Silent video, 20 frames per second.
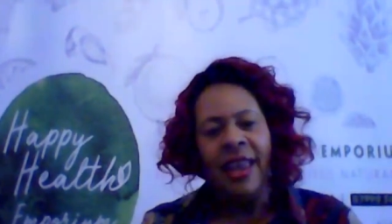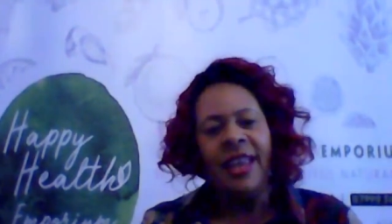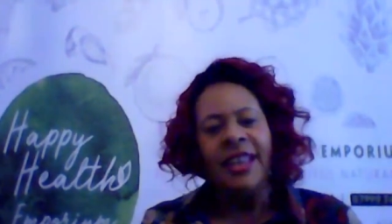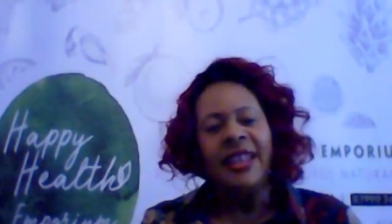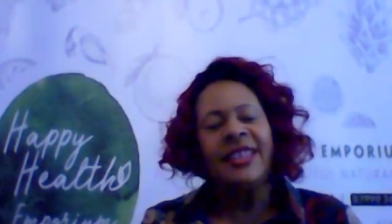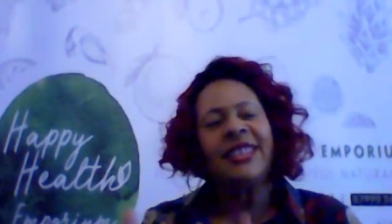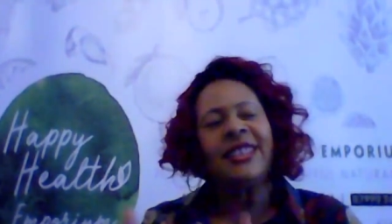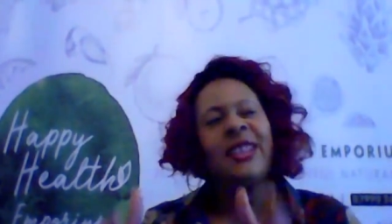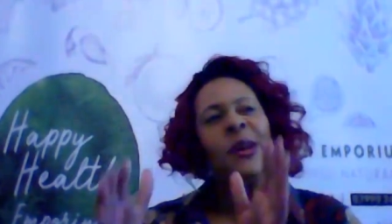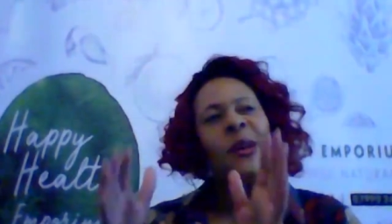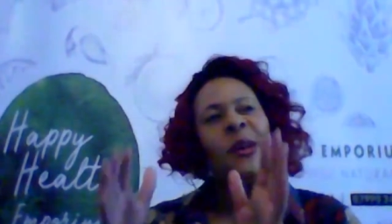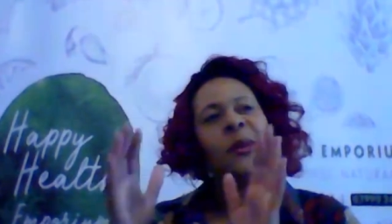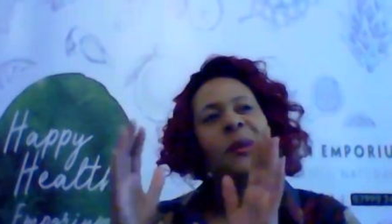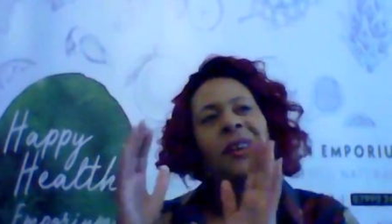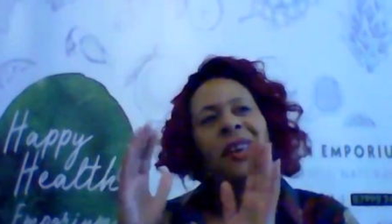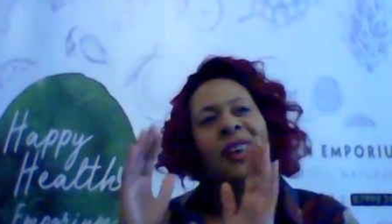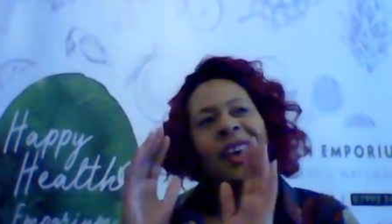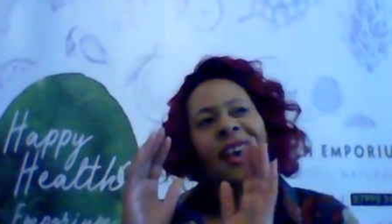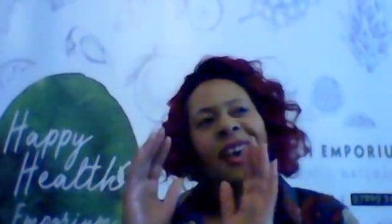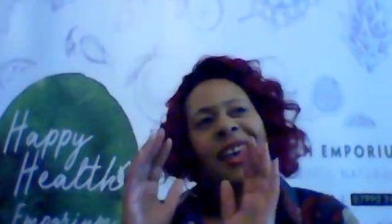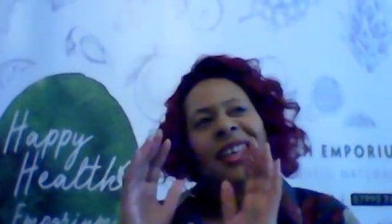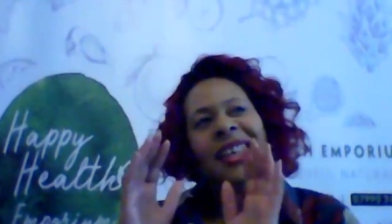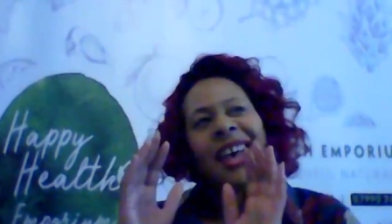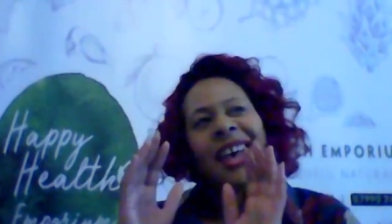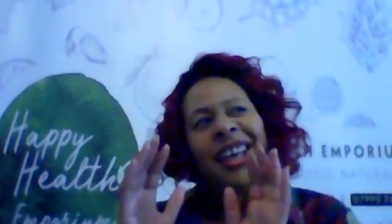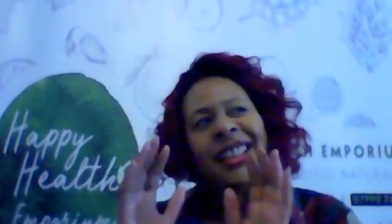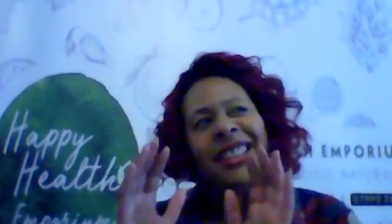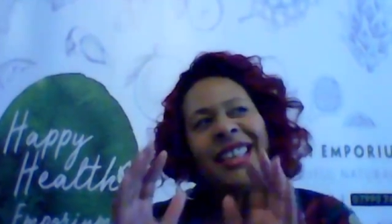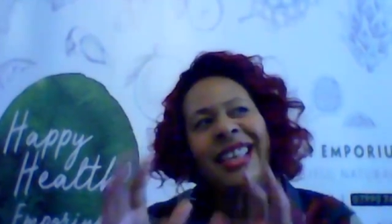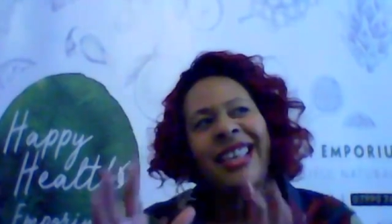So
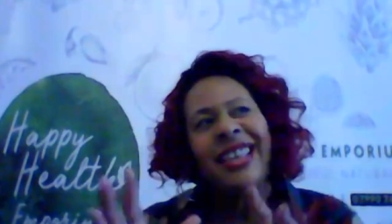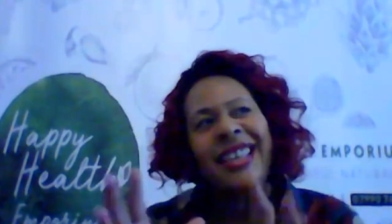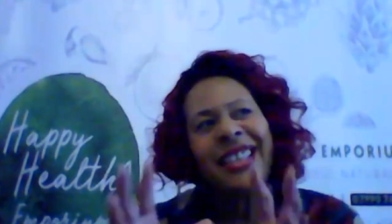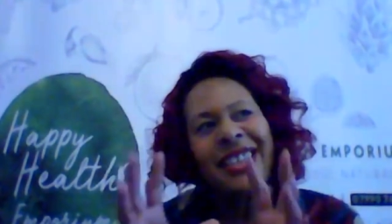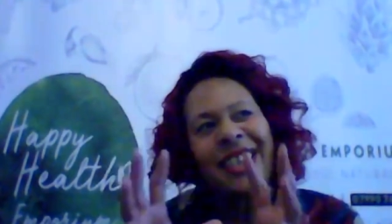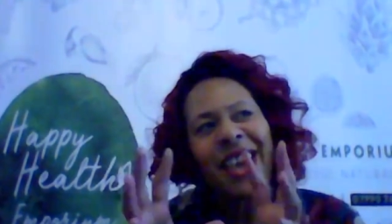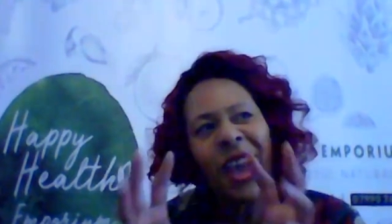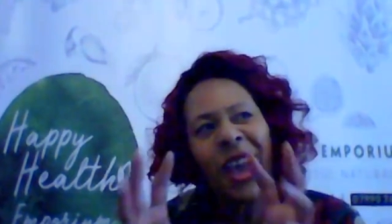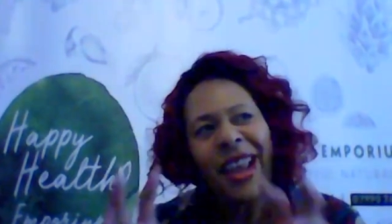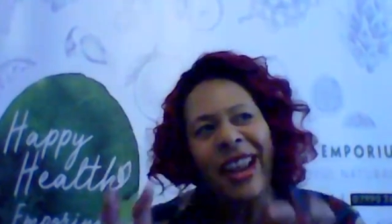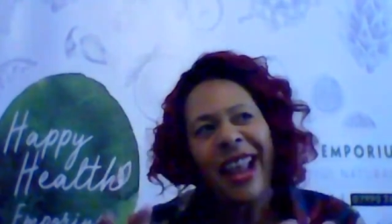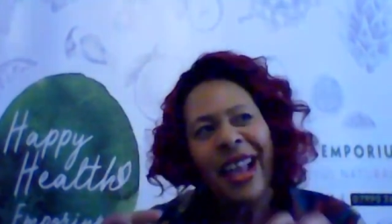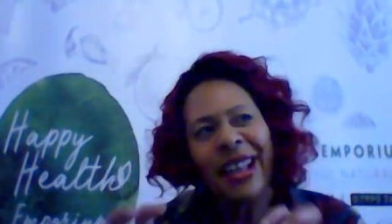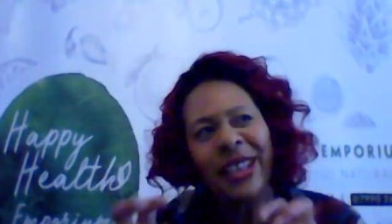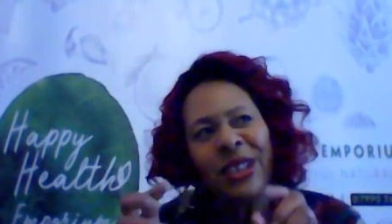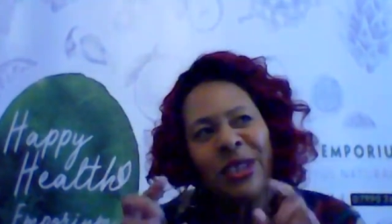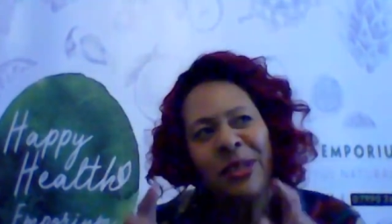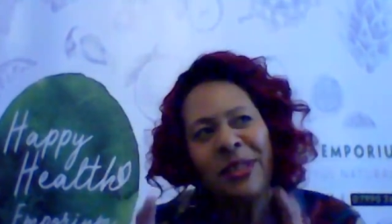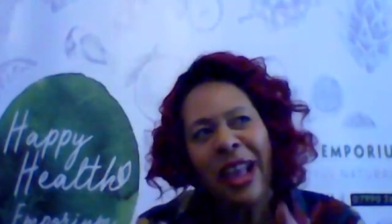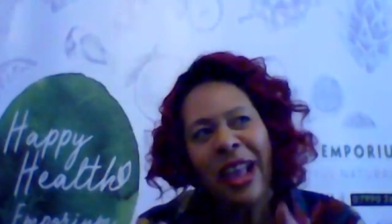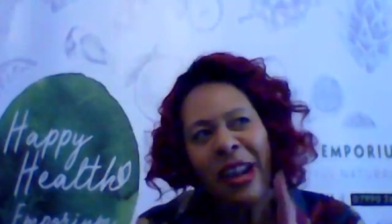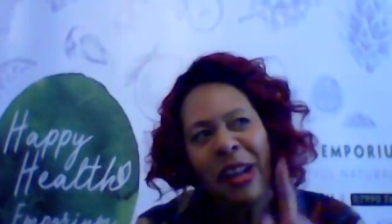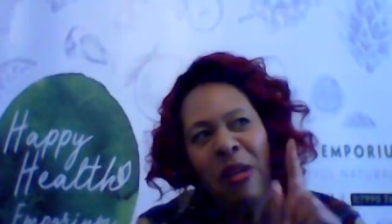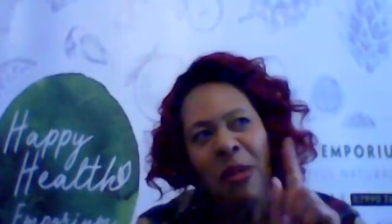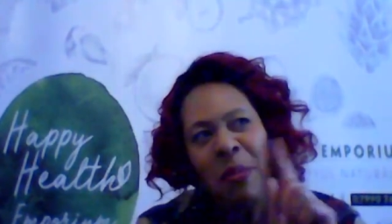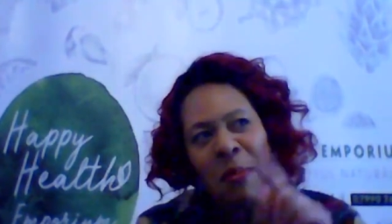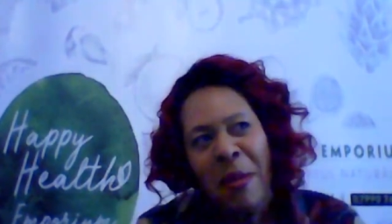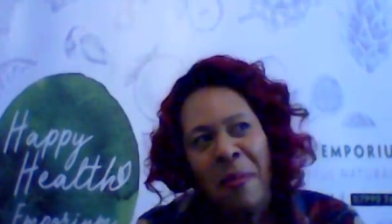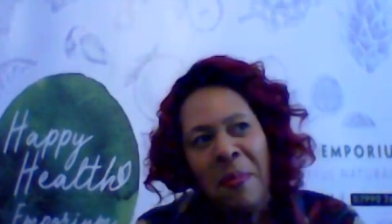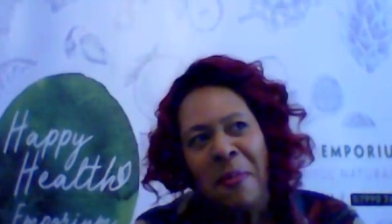I think going out and doing that, and I
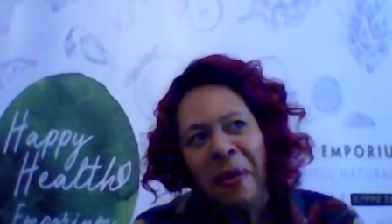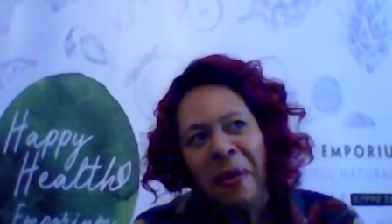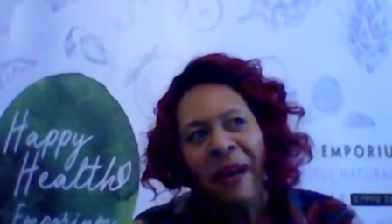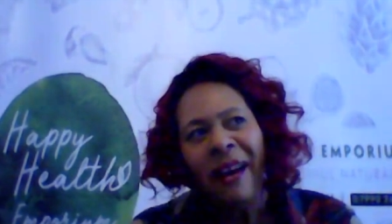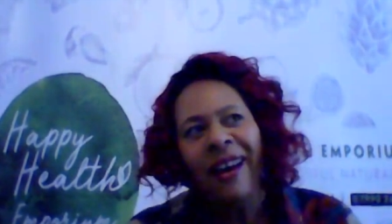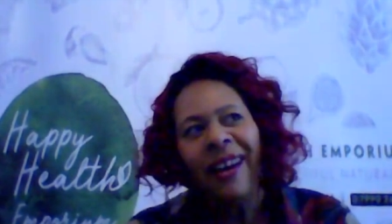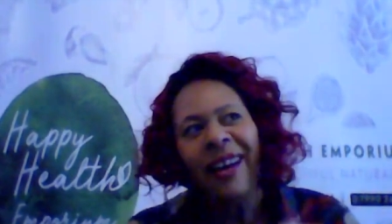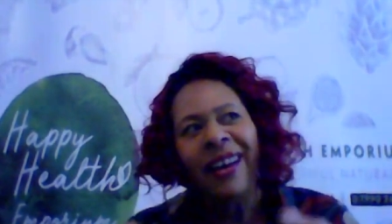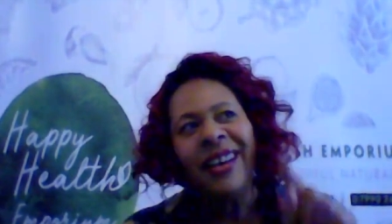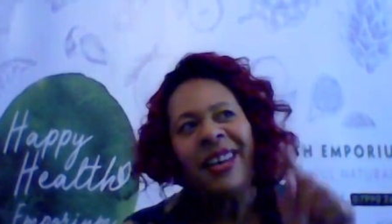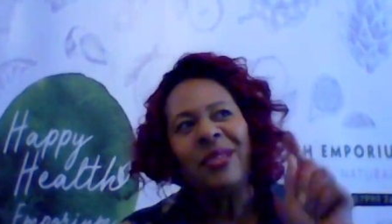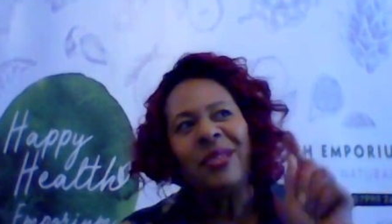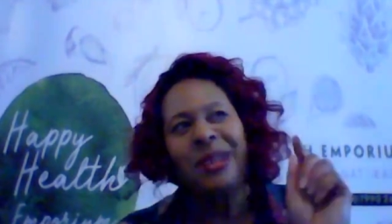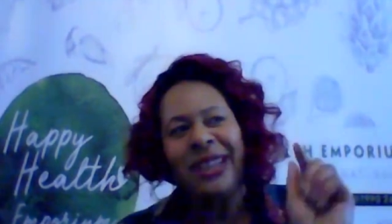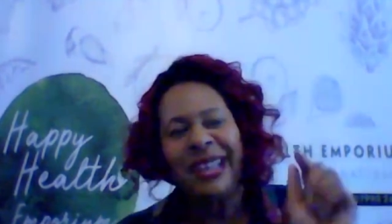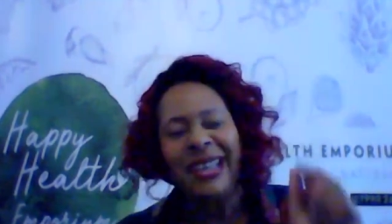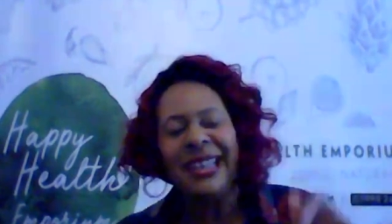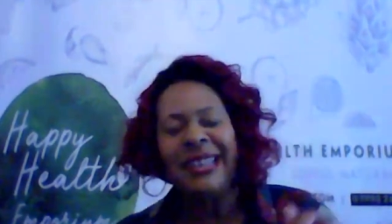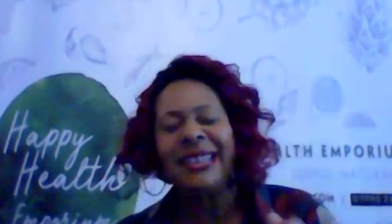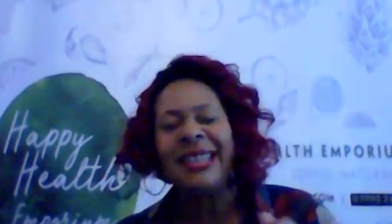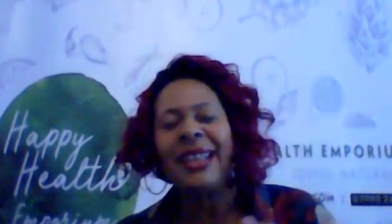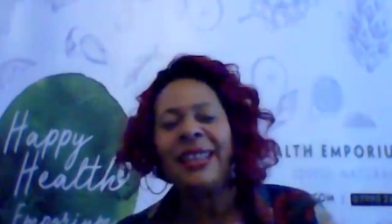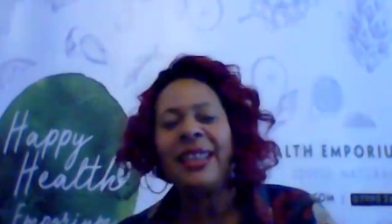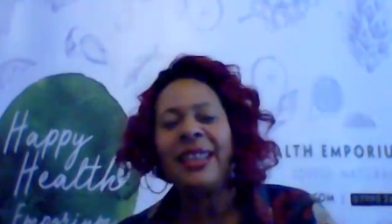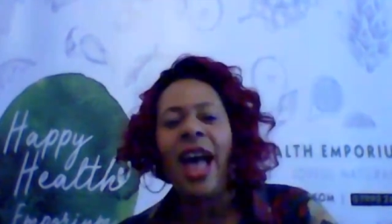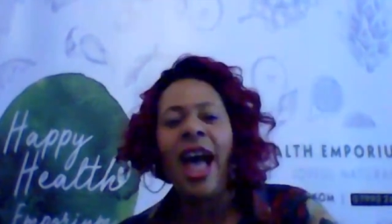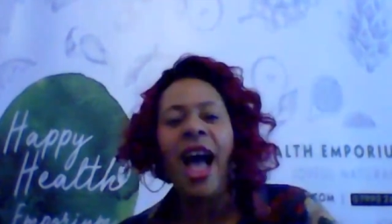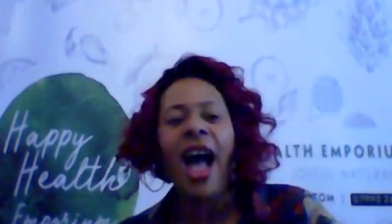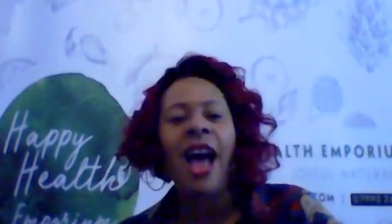remember when he said that,